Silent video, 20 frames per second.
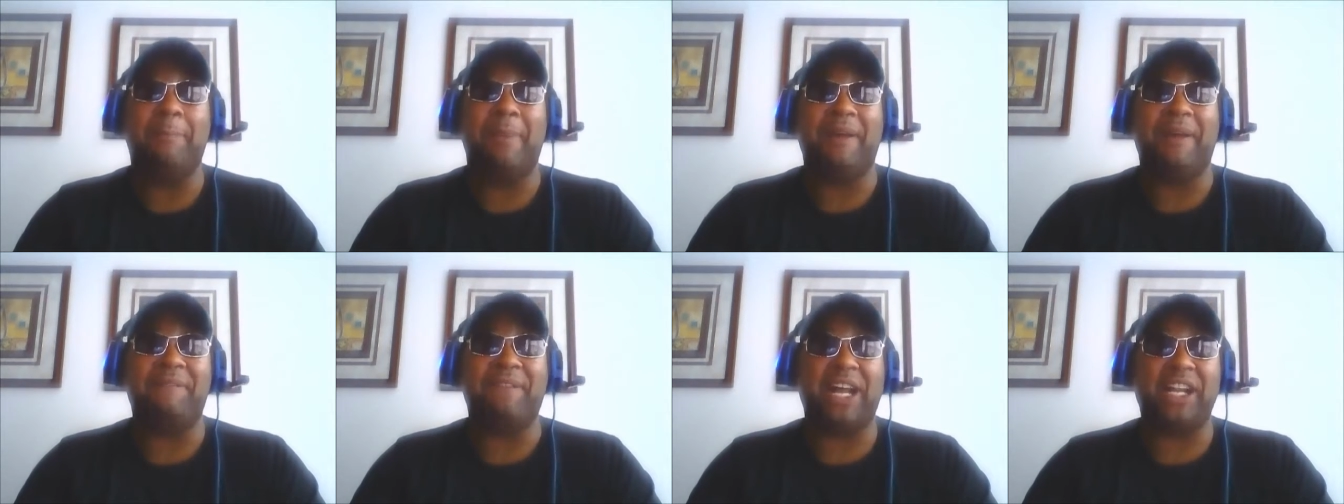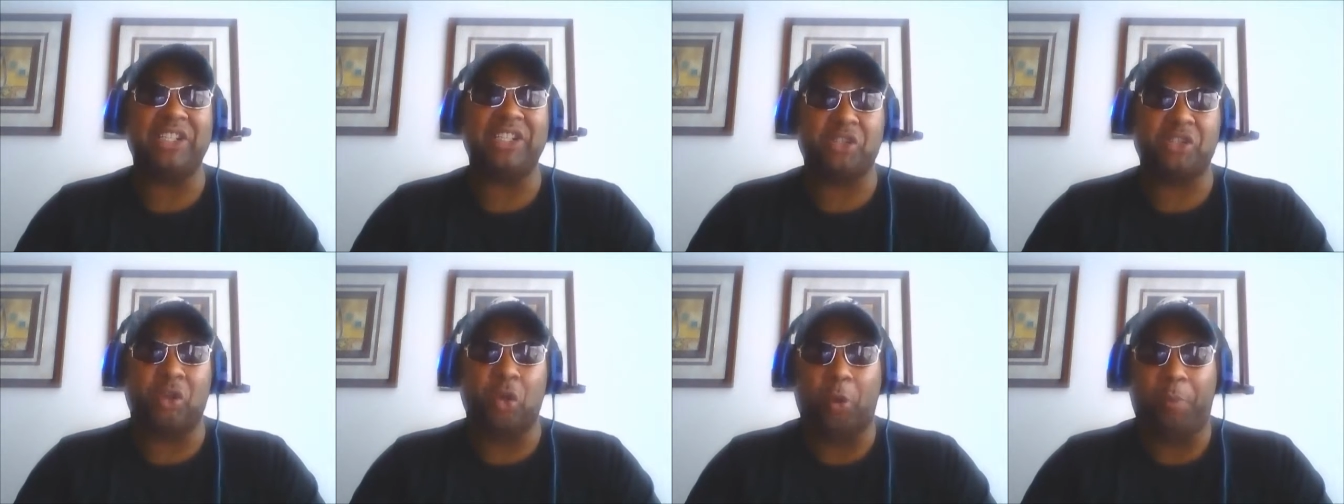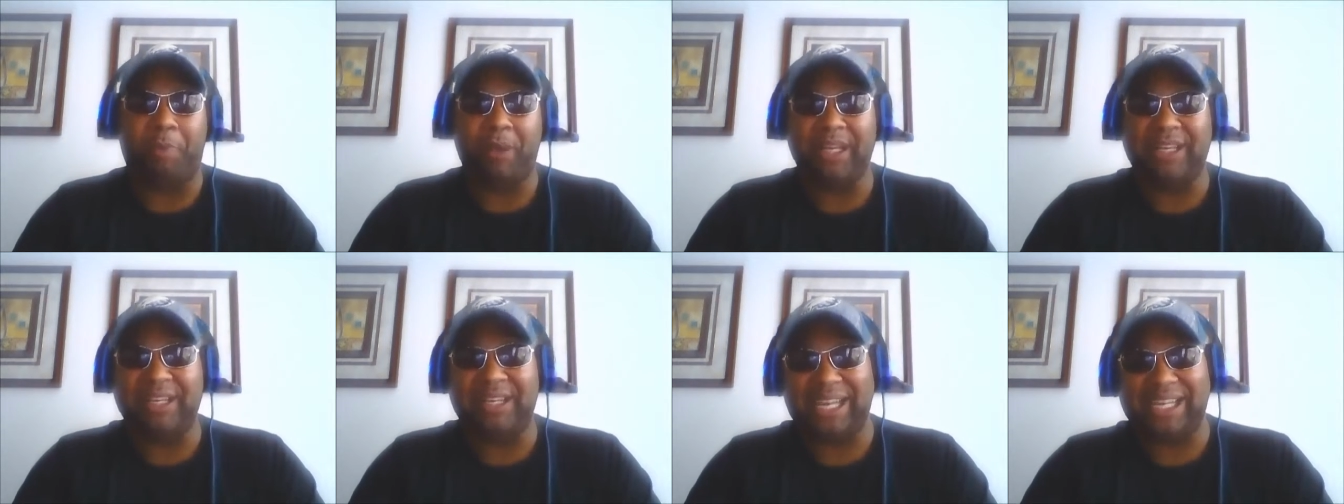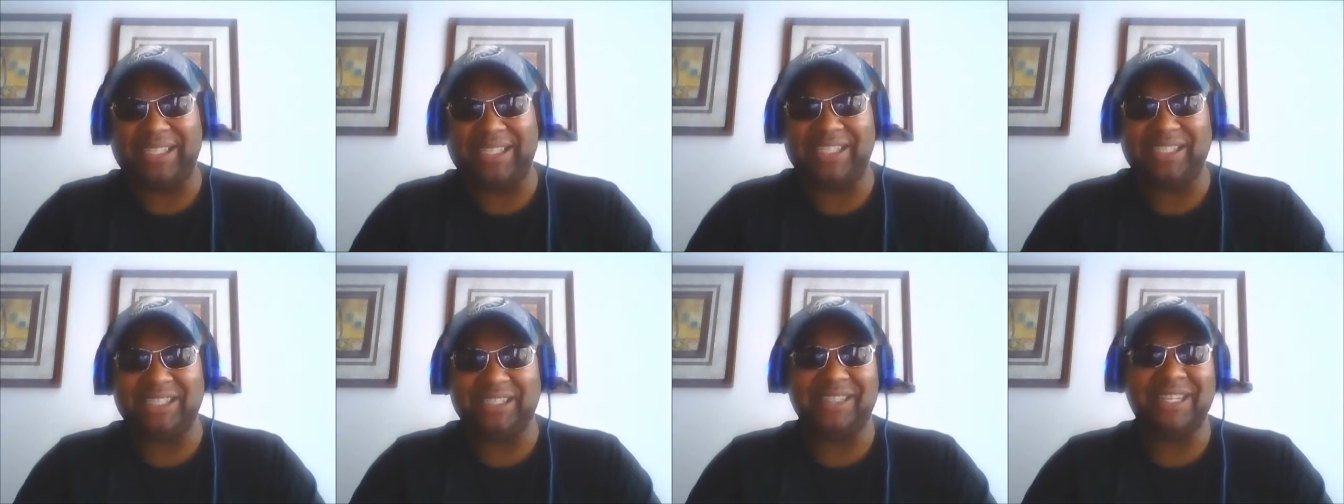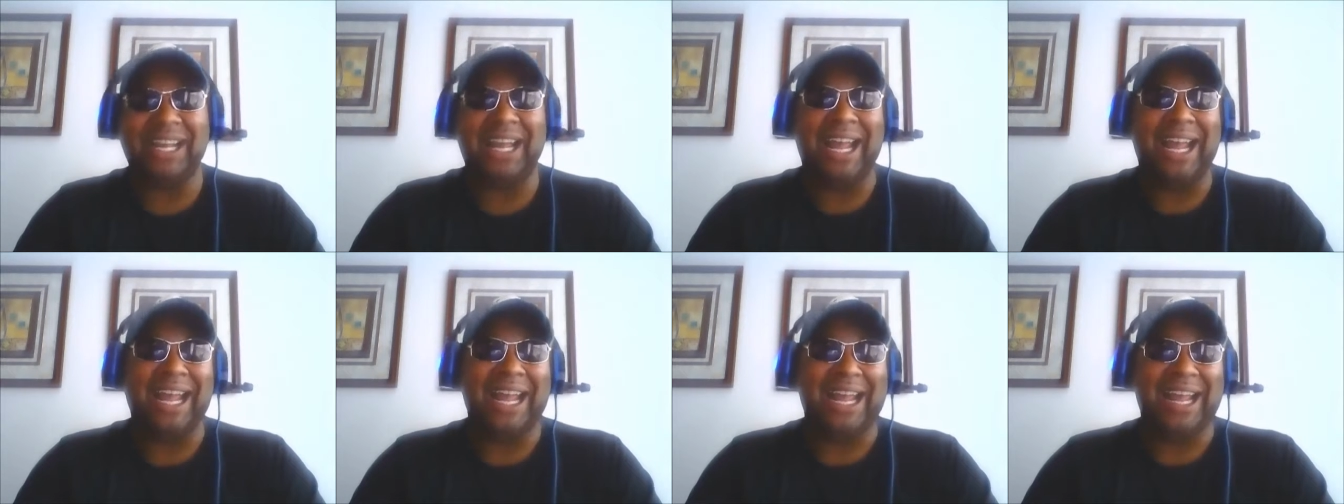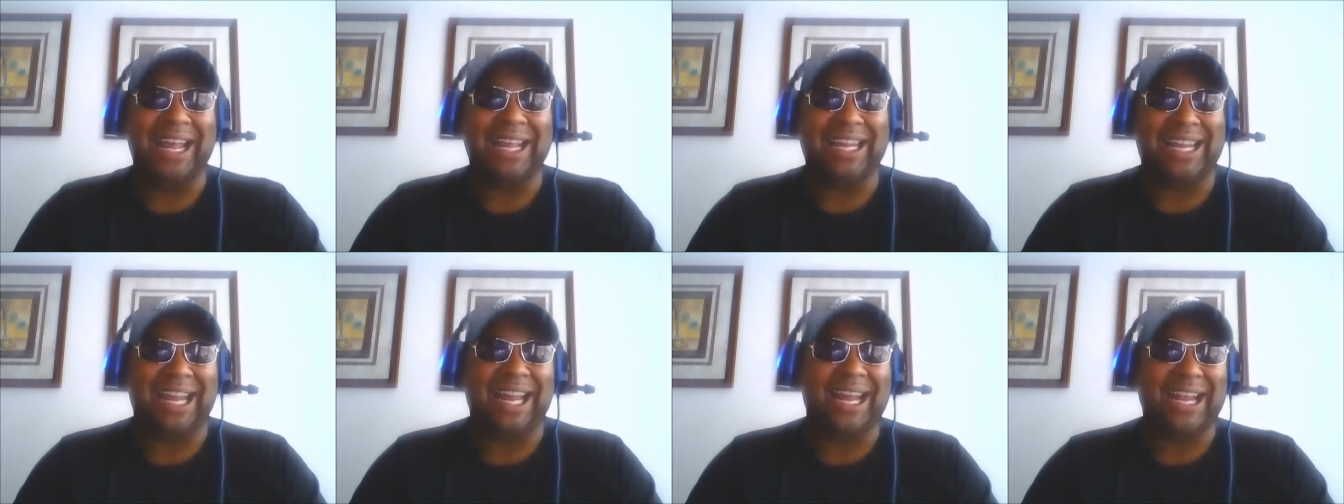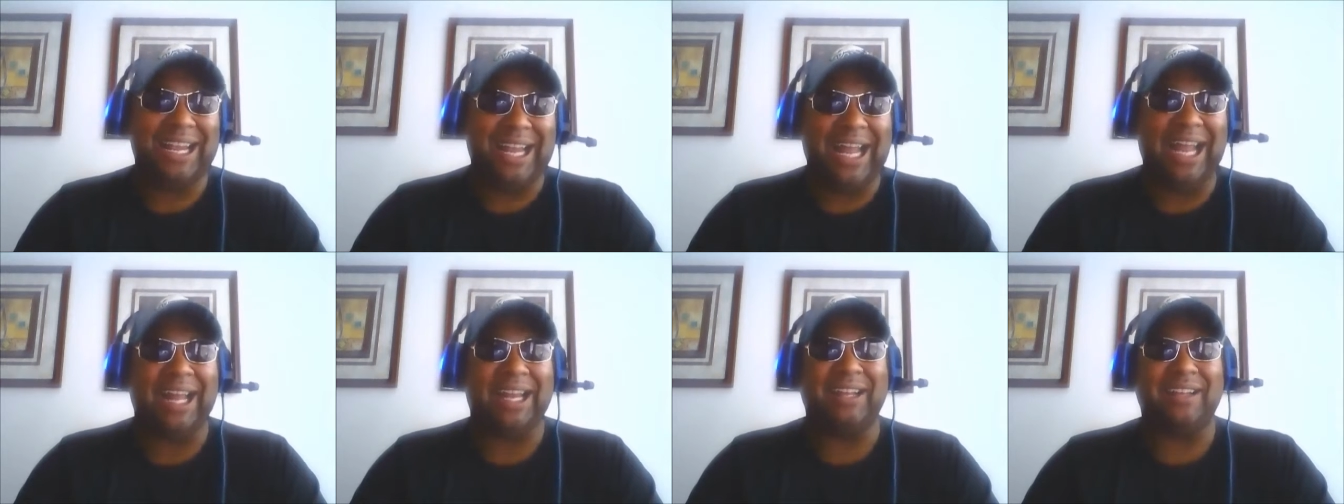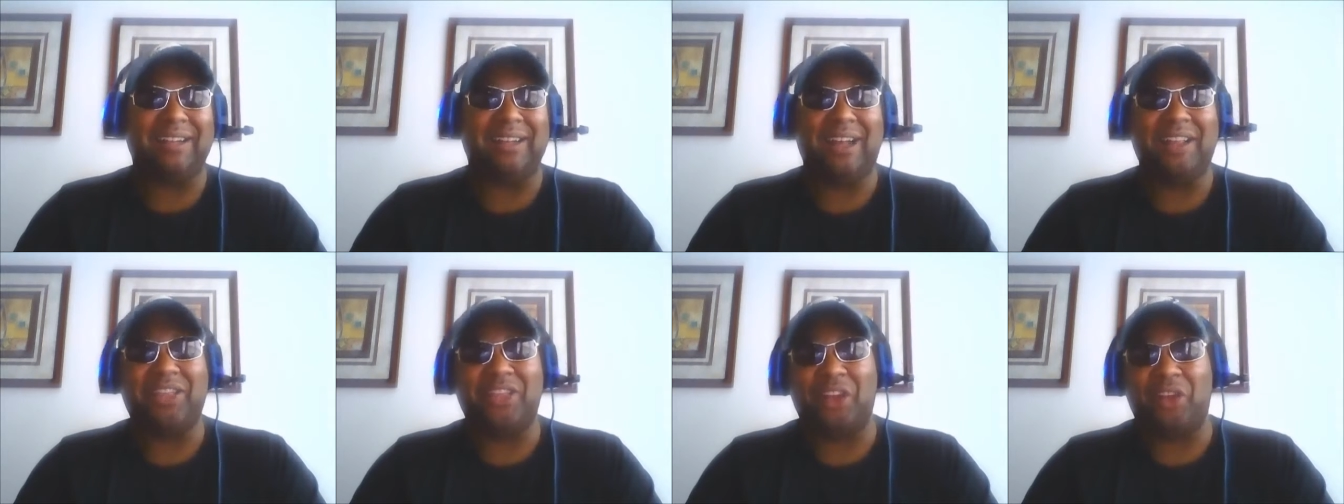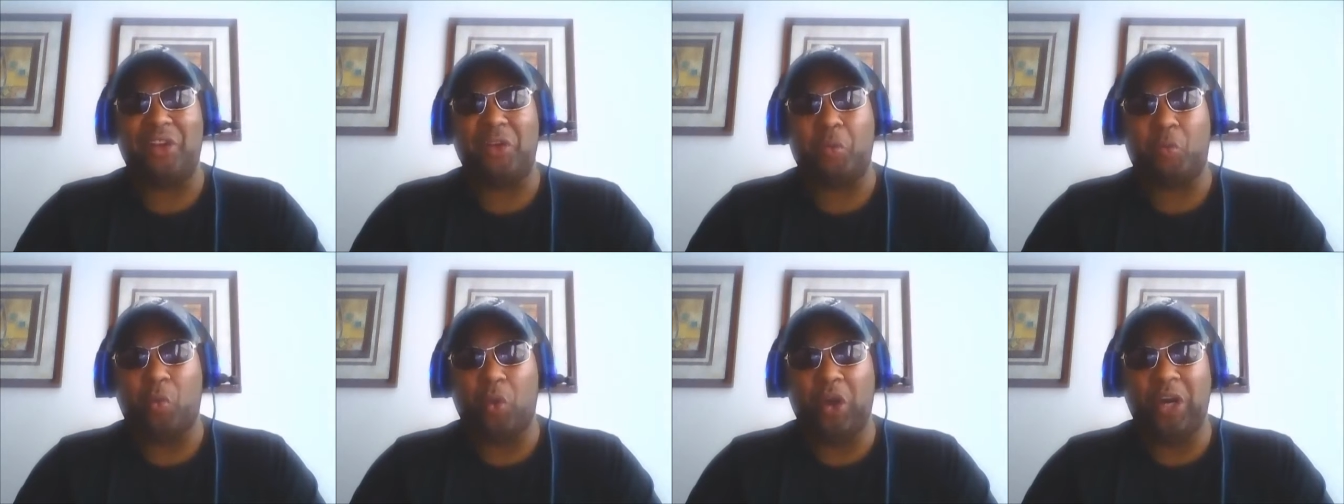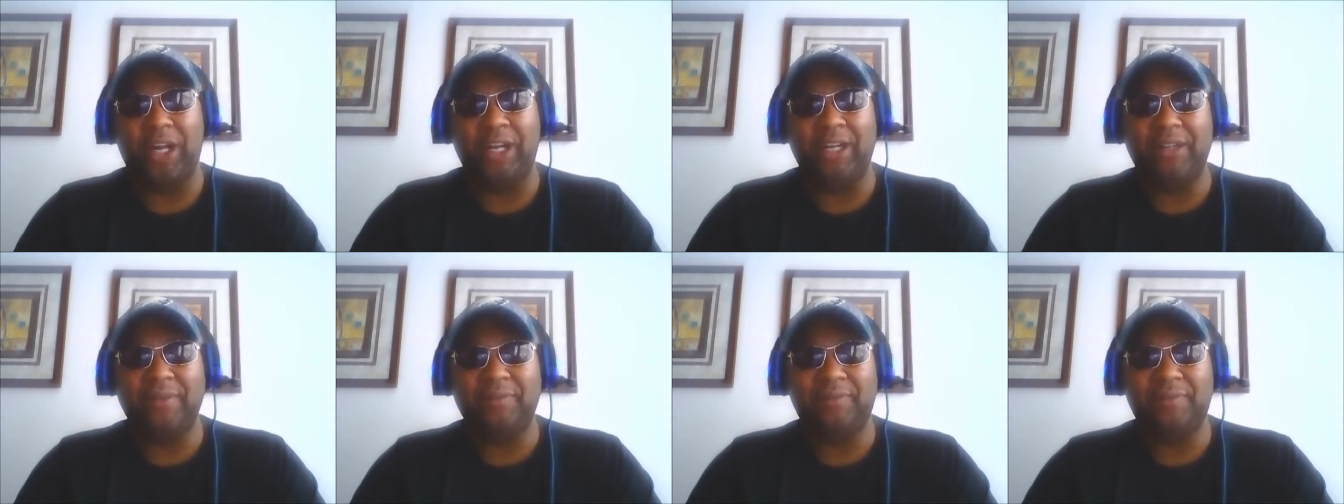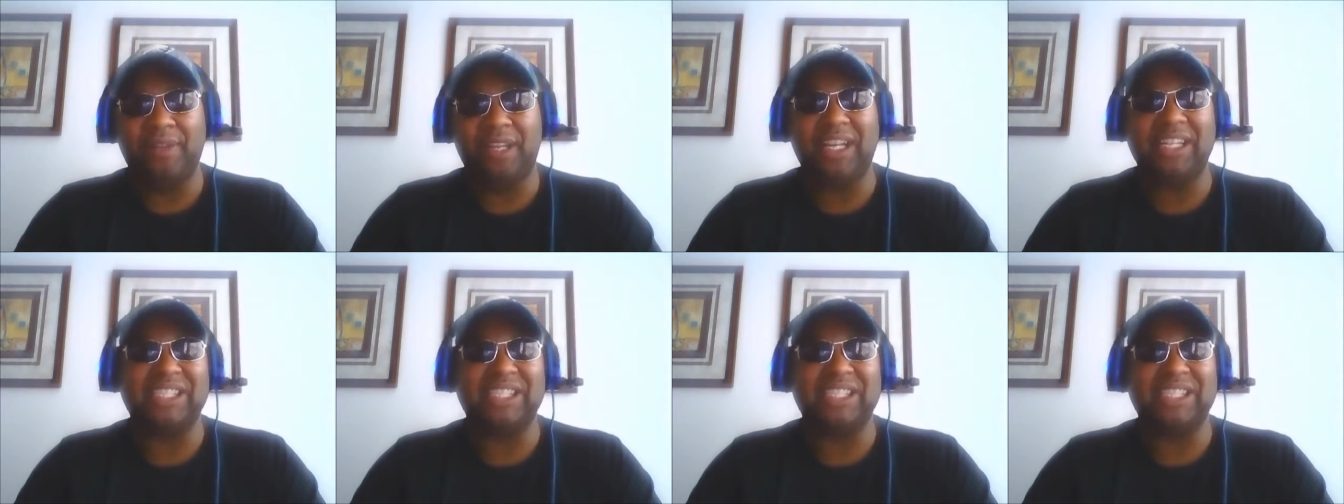My final score prediction: Carolina 31,